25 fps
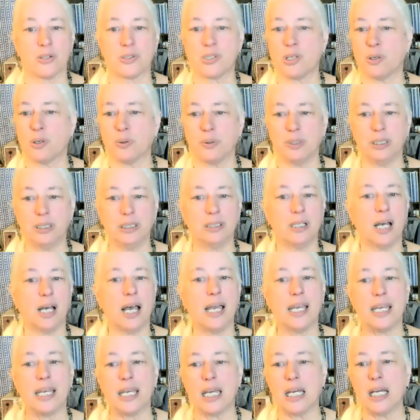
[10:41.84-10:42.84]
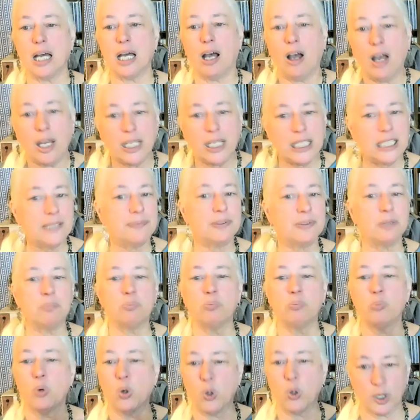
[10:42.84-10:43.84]
So I
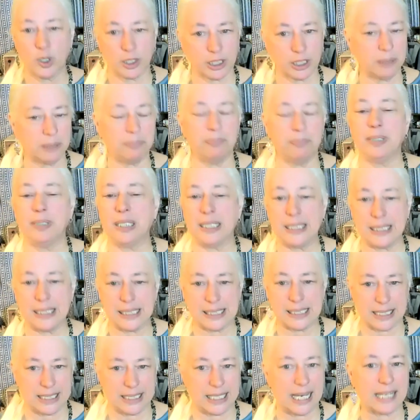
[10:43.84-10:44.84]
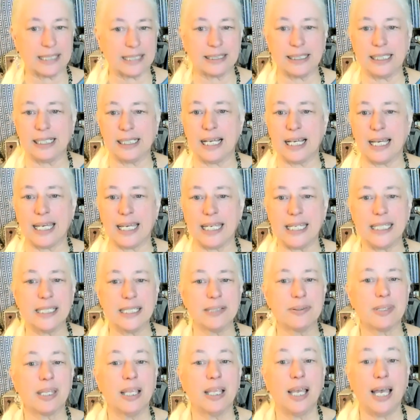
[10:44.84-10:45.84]
even more committed to that than
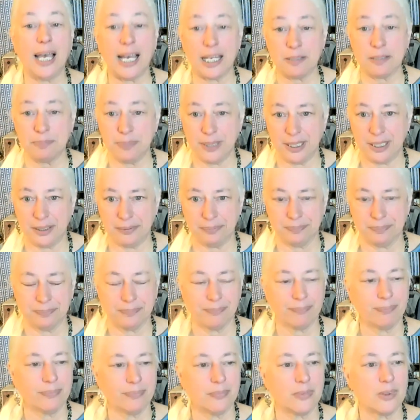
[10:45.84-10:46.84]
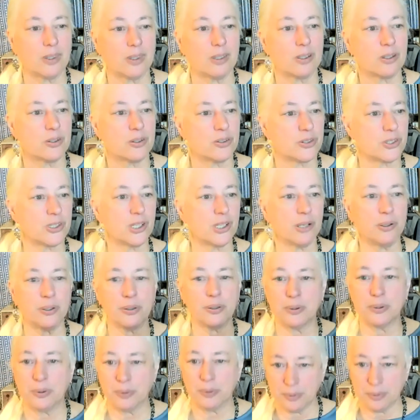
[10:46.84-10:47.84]
I had been.
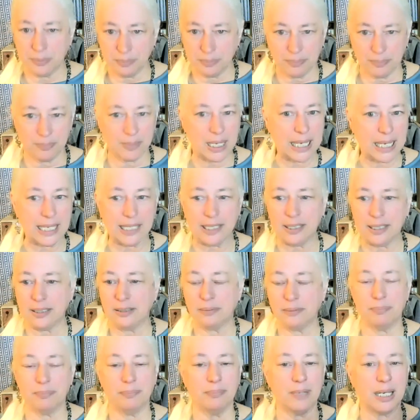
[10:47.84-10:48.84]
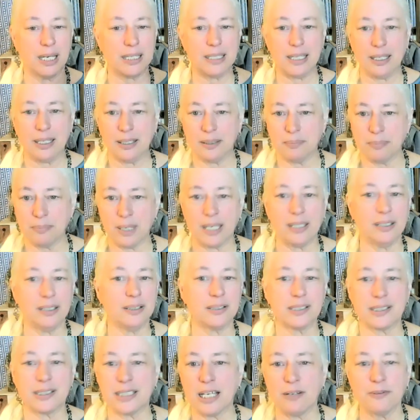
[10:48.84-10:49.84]
So my
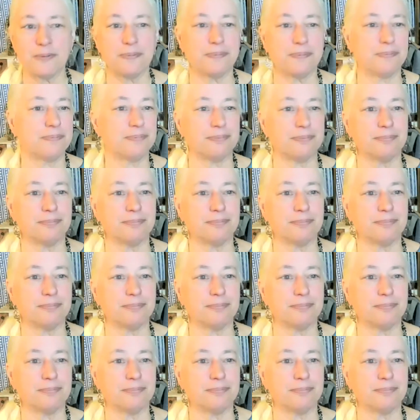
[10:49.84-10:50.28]
self